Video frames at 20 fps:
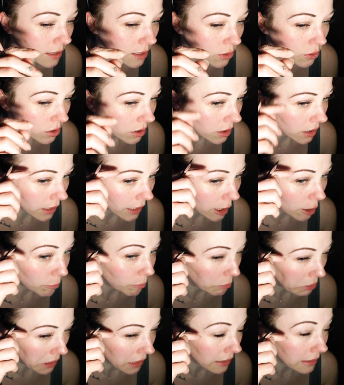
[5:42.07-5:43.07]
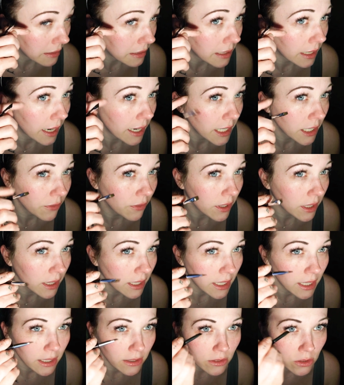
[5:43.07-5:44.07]
usually like a blunt kind of a
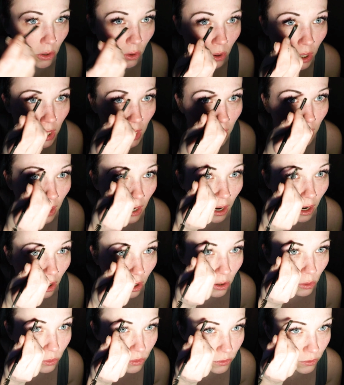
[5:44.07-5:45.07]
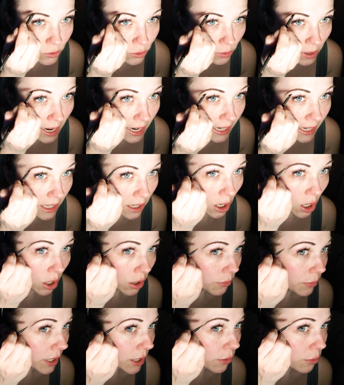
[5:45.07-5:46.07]
thing. So I'll drag it
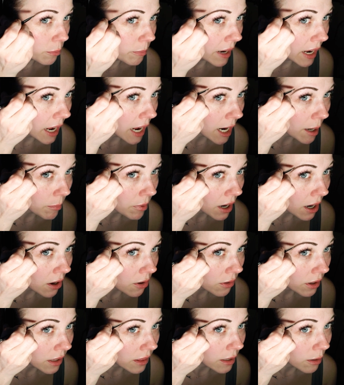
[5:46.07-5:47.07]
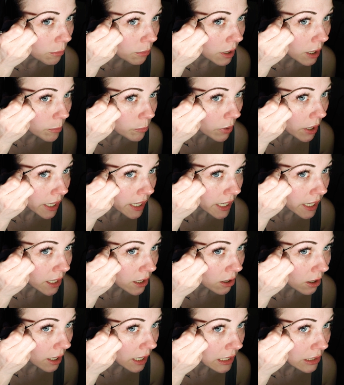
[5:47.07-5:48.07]
all the way through my eyebrow. And then when I'm right
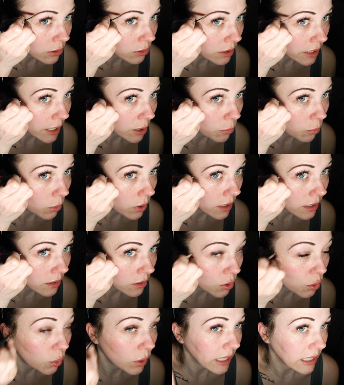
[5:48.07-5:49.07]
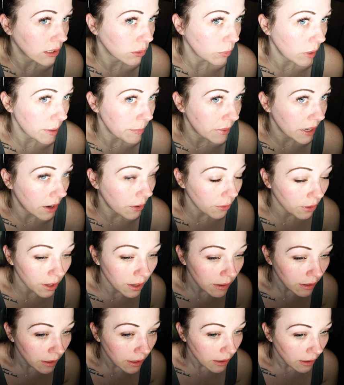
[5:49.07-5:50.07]
here, I do like one quick swipe down.
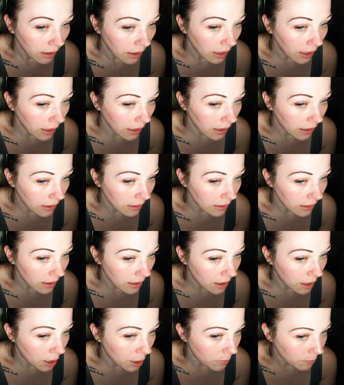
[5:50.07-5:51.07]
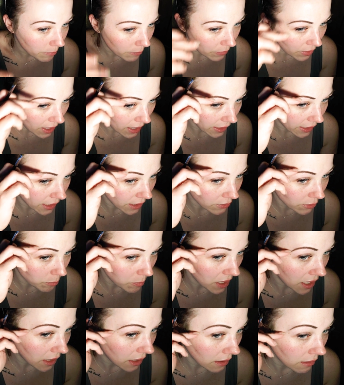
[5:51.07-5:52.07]
And that gives
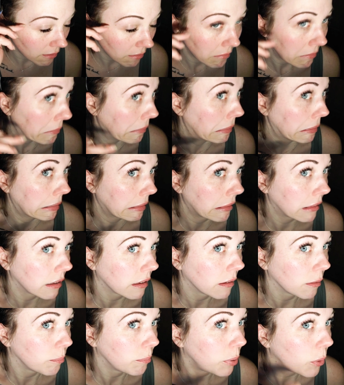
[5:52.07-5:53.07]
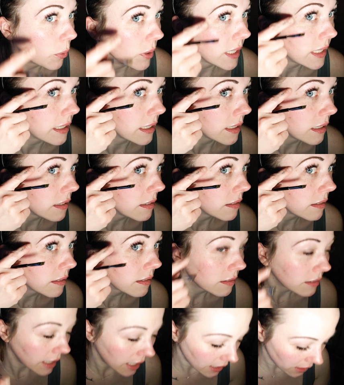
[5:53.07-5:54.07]
me the pointed
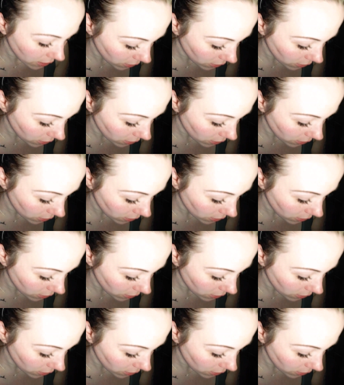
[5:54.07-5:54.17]
kind